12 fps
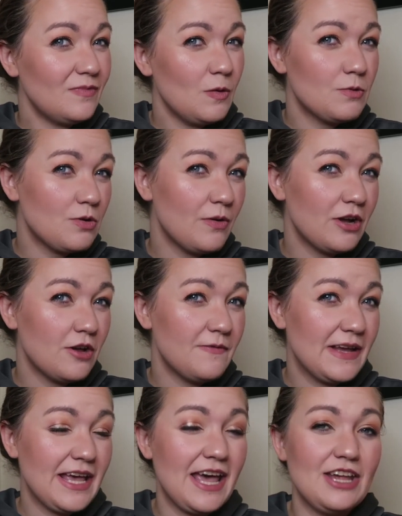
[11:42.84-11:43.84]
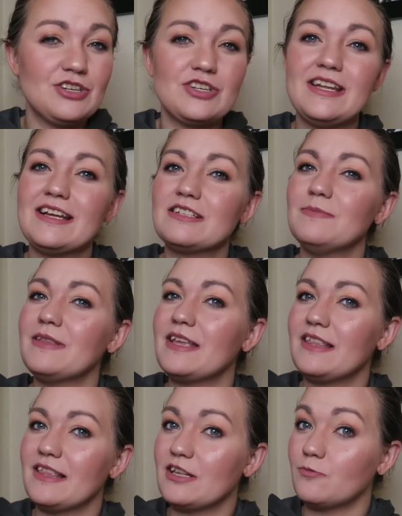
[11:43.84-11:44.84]
with going on vacation next month, I
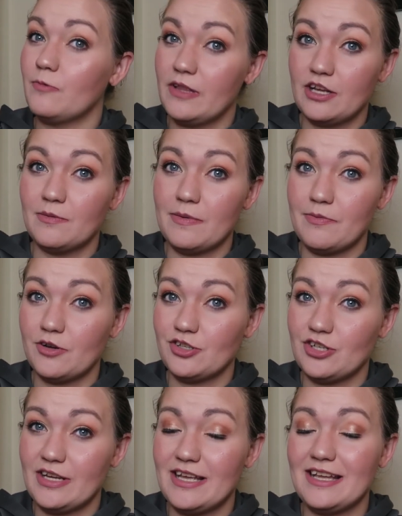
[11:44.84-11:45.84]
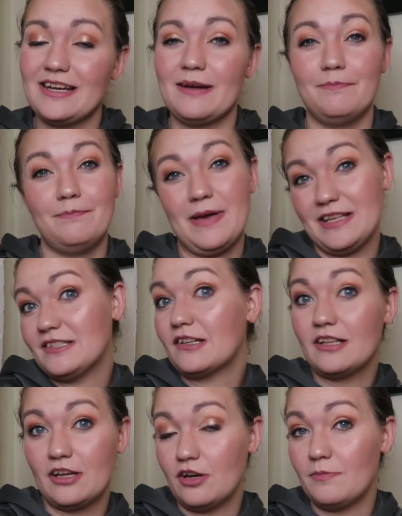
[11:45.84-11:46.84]
think that's really going to be pushing it. I'm
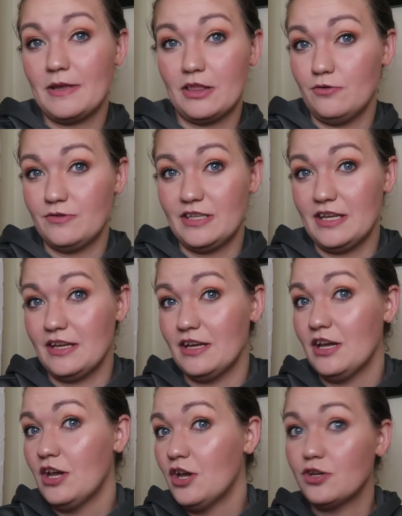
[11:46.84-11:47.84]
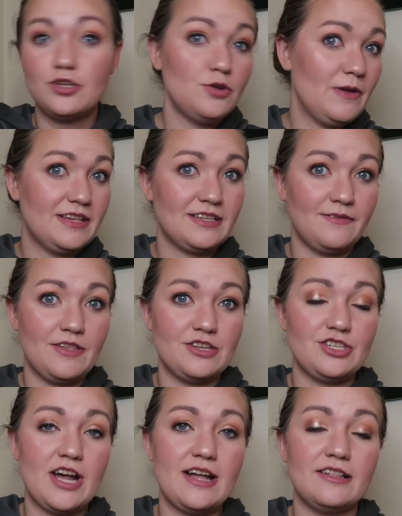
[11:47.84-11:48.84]
basically going to be losing 2 weeks of the
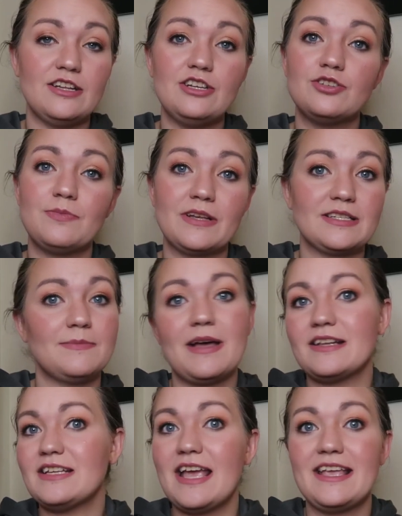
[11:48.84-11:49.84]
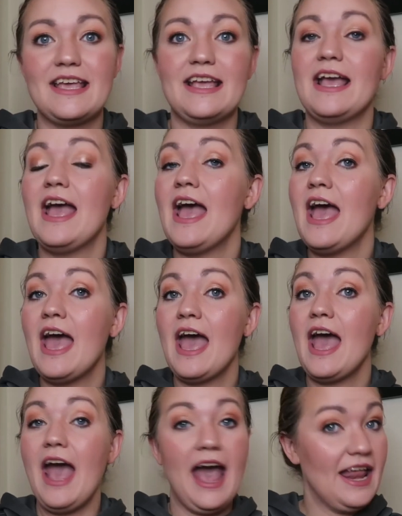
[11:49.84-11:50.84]
challenge because I'm not taking
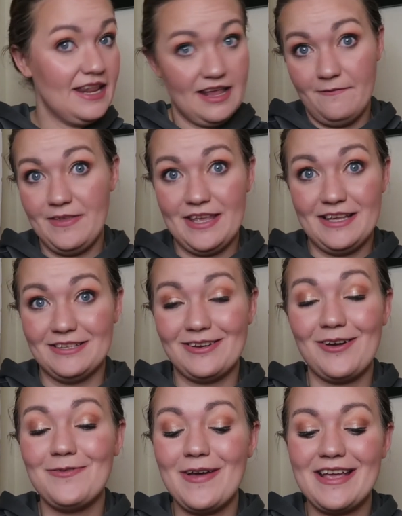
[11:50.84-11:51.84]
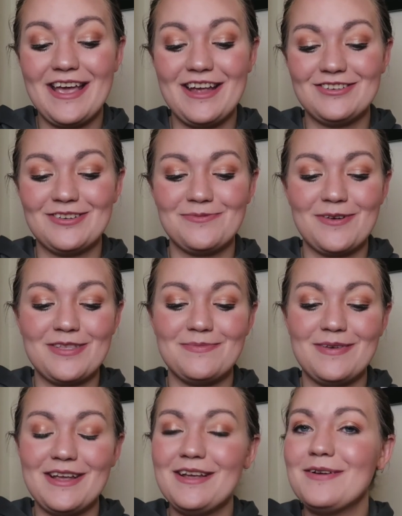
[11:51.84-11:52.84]
any of these on vacation with
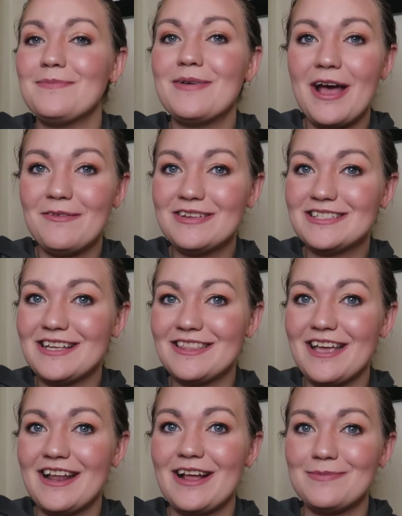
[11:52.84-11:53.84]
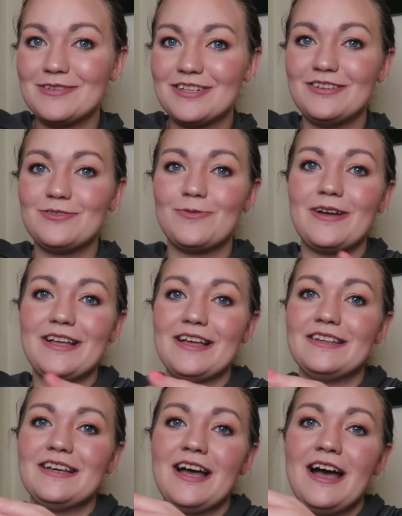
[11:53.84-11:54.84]
me. But having said that, I'm still enjoying it.